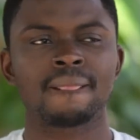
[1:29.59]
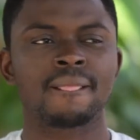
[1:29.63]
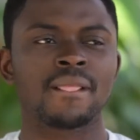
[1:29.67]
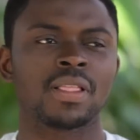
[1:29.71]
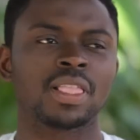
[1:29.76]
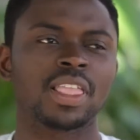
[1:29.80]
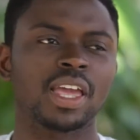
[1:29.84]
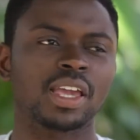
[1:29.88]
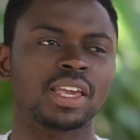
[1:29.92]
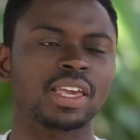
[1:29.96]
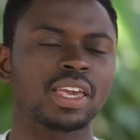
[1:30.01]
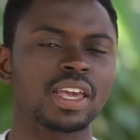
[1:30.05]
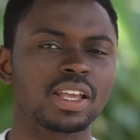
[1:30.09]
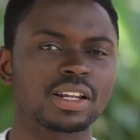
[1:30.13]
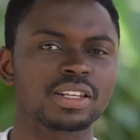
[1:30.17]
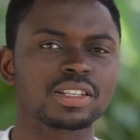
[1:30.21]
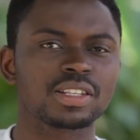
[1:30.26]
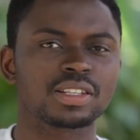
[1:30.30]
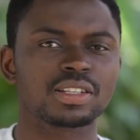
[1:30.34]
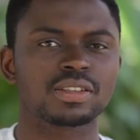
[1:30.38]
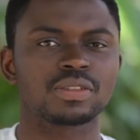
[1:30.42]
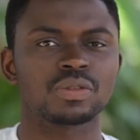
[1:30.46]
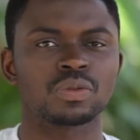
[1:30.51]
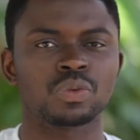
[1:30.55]
the
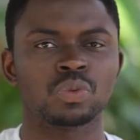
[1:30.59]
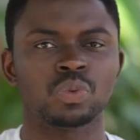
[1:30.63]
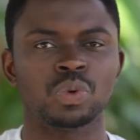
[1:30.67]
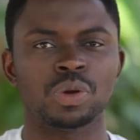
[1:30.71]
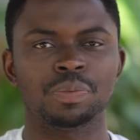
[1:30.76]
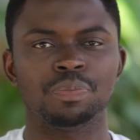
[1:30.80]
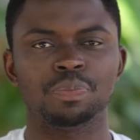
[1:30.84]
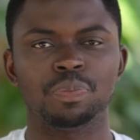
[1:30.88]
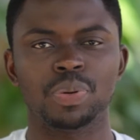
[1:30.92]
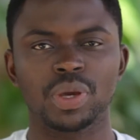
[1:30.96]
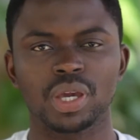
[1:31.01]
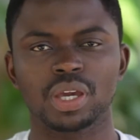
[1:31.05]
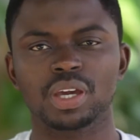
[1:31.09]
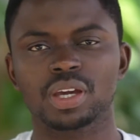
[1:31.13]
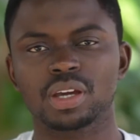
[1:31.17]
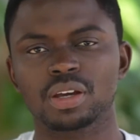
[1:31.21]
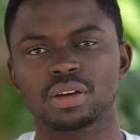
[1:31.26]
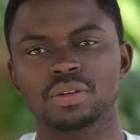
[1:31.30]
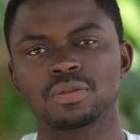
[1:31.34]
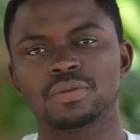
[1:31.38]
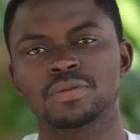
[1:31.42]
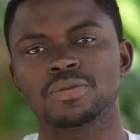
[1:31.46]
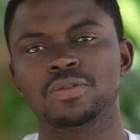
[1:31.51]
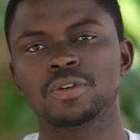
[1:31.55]
kids we pick
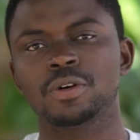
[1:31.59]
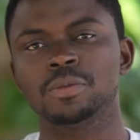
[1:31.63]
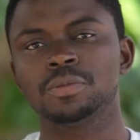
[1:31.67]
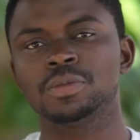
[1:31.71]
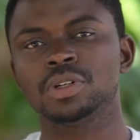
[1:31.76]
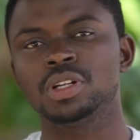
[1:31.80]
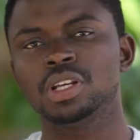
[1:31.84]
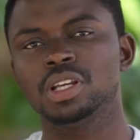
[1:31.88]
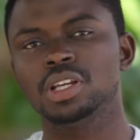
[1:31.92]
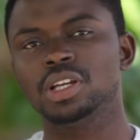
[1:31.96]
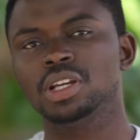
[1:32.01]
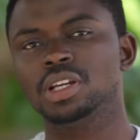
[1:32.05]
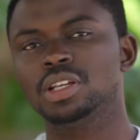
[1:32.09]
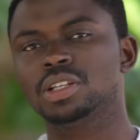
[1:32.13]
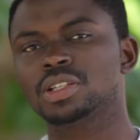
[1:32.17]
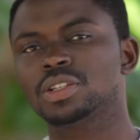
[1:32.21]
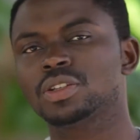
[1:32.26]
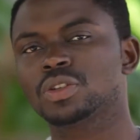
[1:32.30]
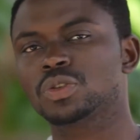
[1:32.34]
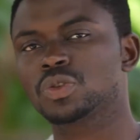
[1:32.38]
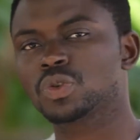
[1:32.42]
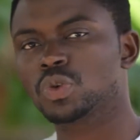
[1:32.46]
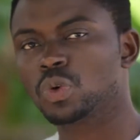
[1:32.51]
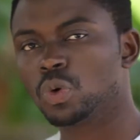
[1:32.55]
from these
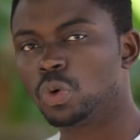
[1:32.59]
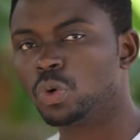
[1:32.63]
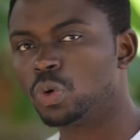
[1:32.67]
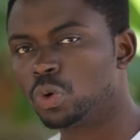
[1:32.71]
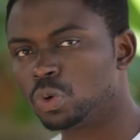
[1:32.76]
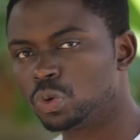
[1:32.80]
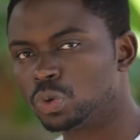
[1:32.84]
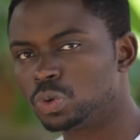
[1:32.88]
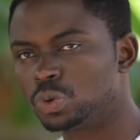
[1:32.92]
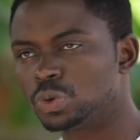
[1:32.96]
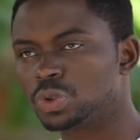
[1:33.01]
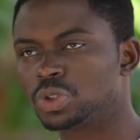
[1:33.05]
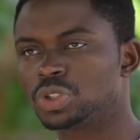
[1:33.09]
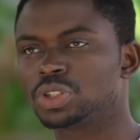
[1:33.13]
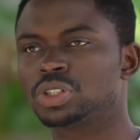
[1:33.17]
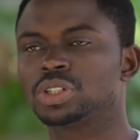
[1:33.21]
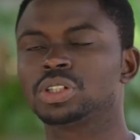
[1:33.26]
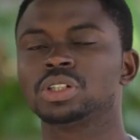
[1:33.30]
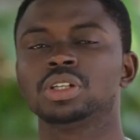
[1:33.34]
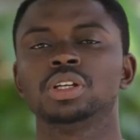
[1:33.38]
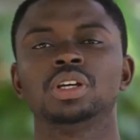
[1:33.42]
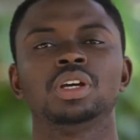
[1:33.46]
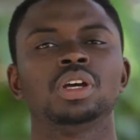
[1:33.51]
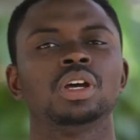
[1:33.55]
schools.